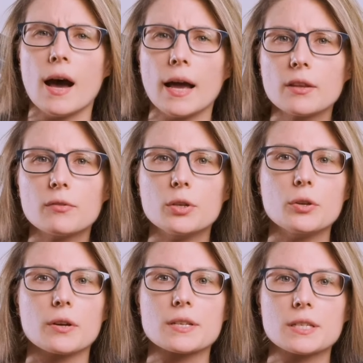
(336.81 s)
I live in
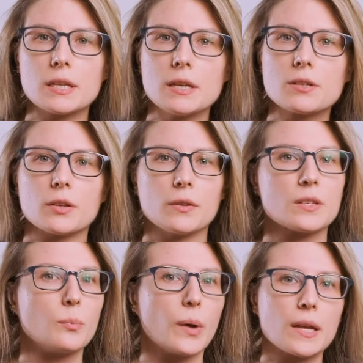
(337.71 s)
New York City, so
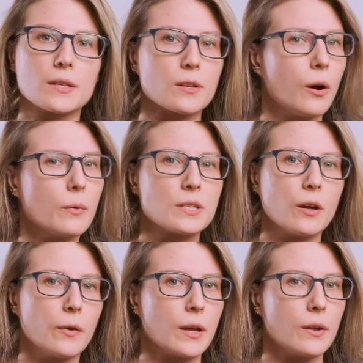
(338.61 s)
this bike is always
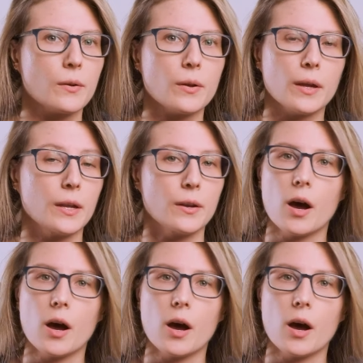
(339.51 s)
going in and